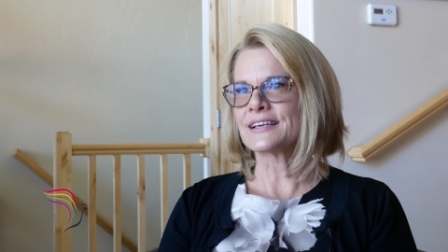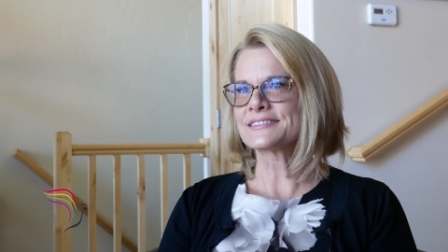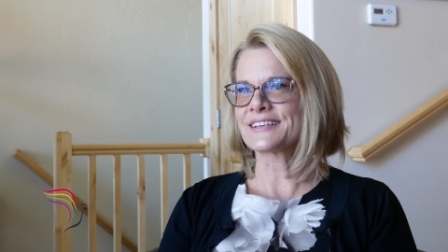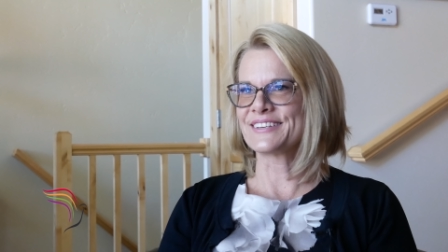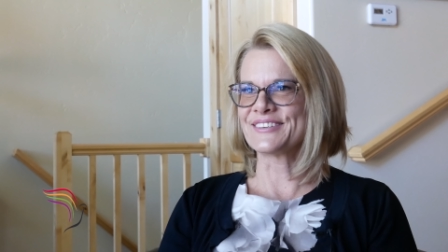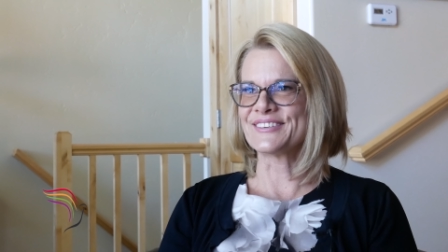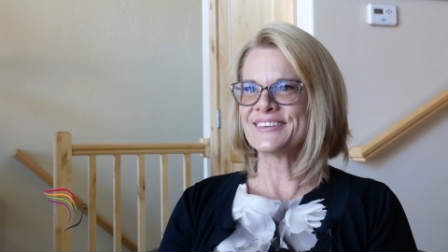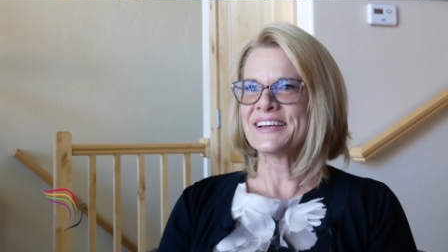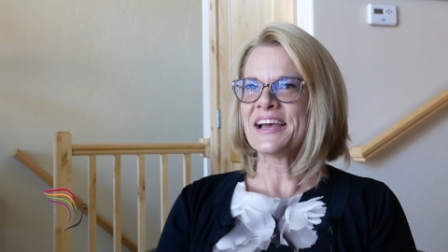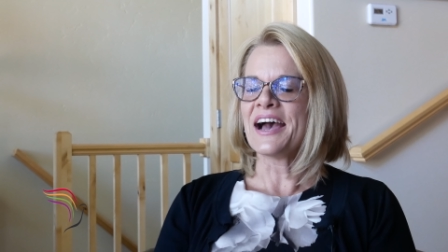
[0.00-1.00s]
Yes, I do.
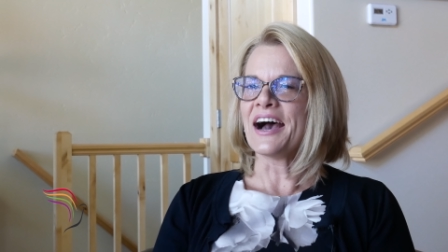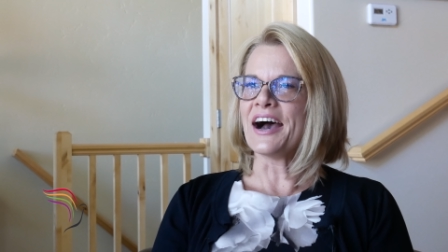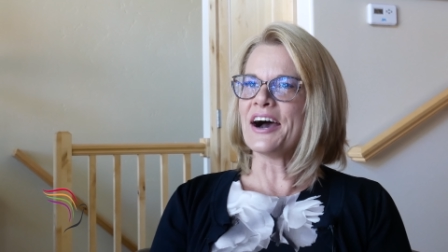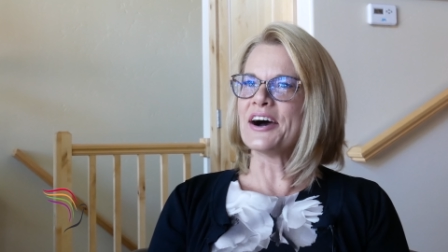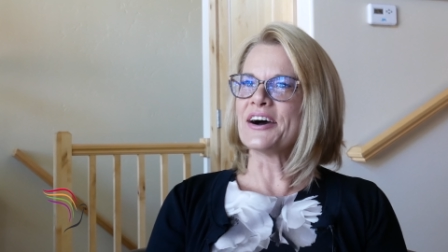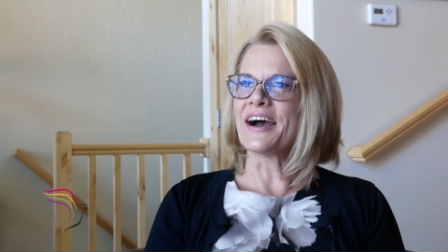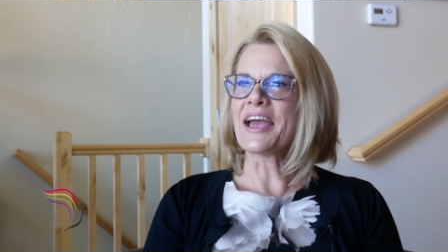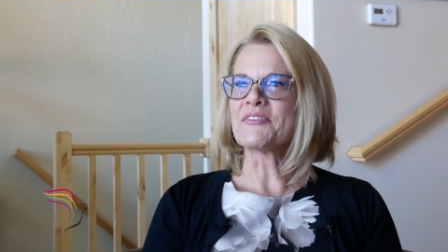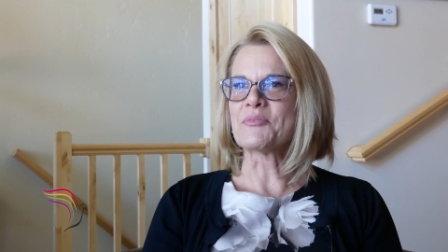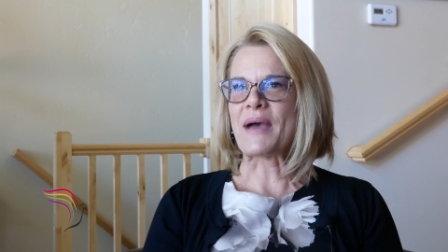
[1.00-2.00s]
uh, I
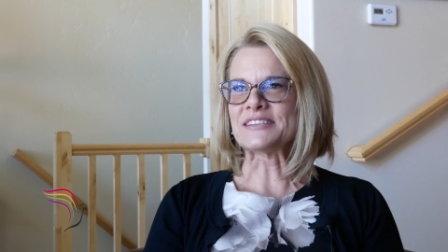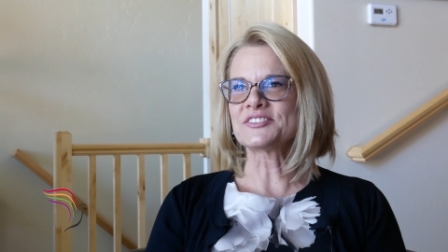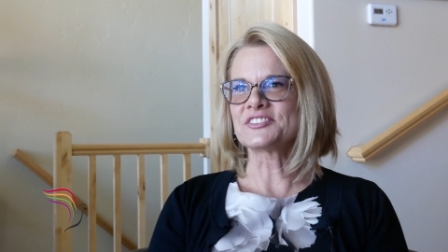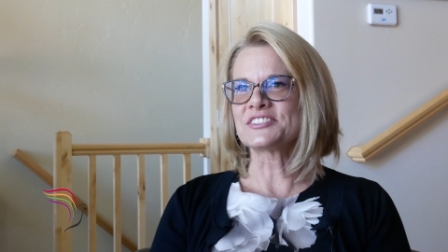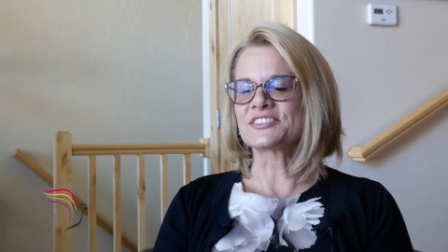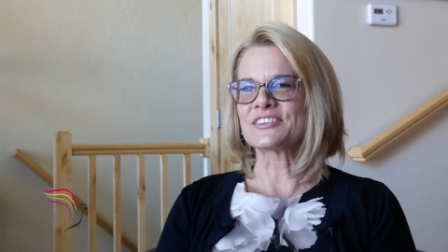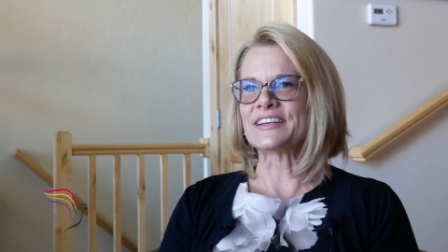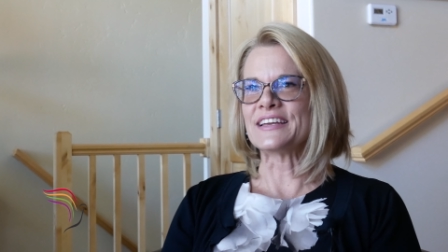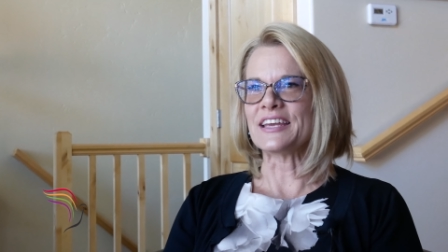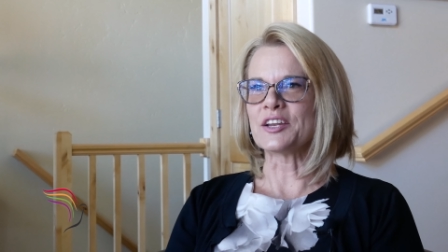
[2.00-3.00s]
have a master's
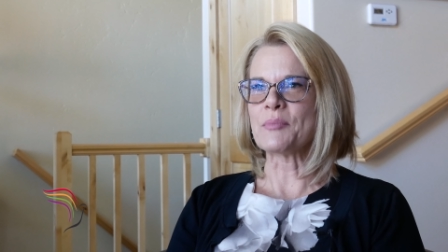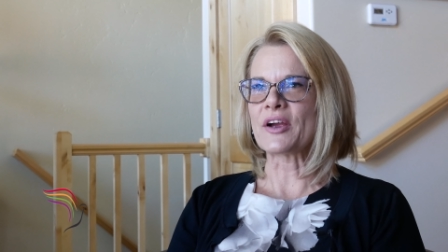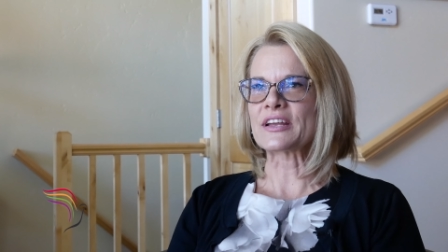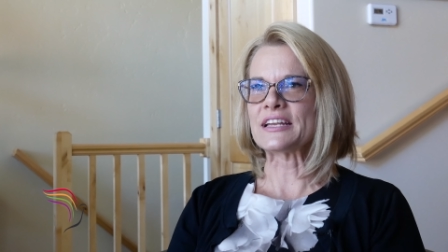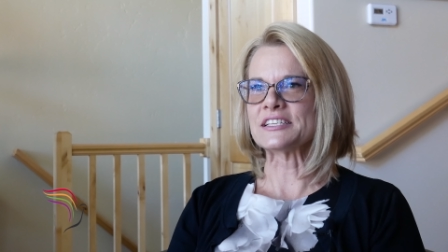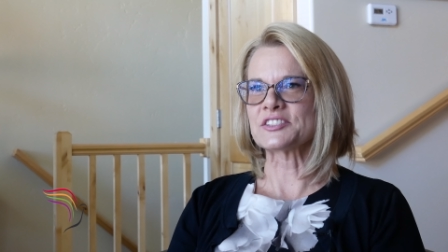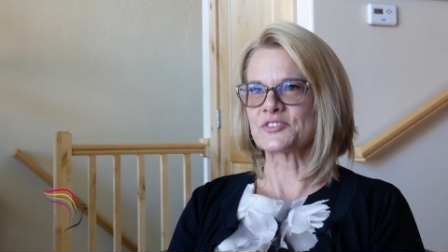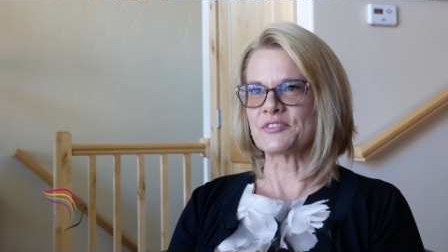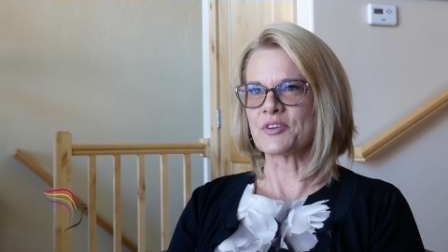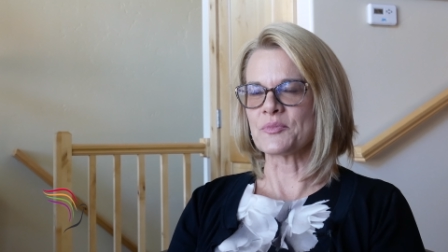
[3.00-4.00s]
degree in American
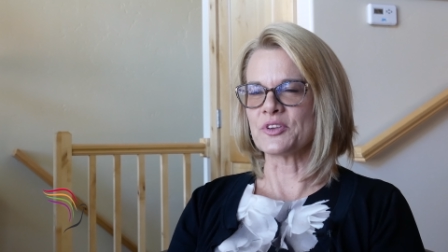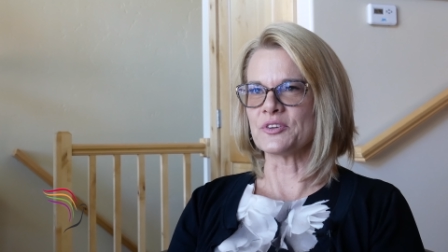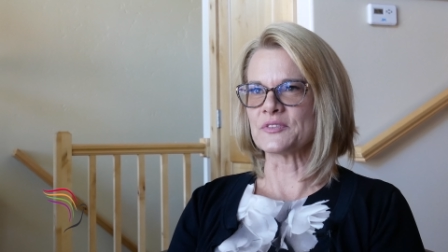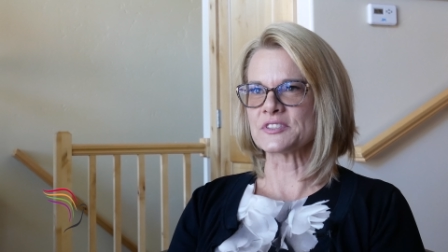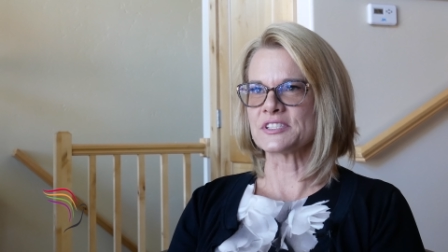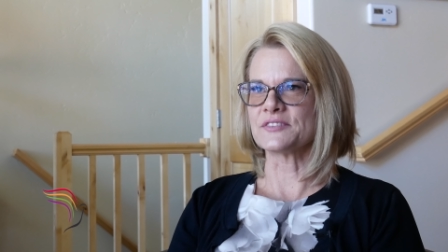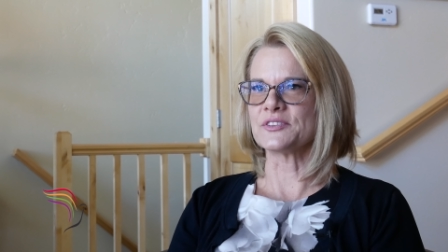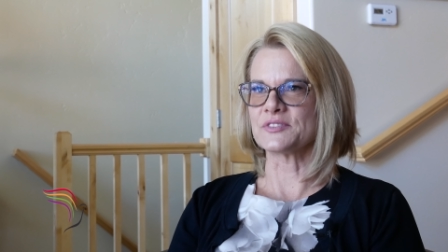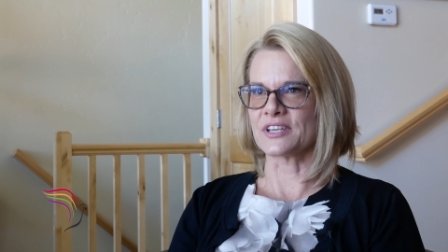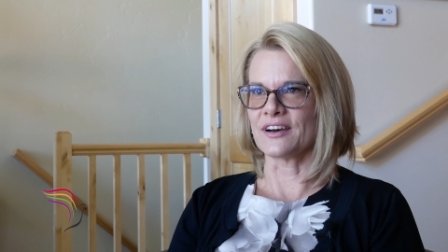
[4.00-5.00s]
history from the University
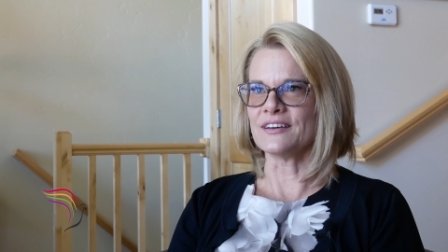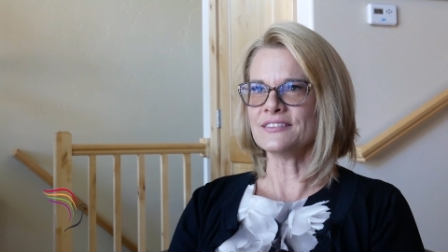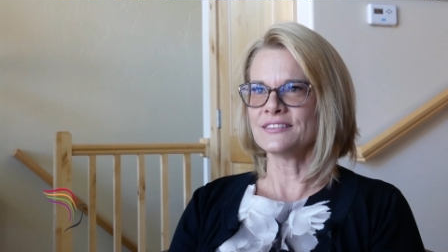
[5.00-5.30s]
of Utah.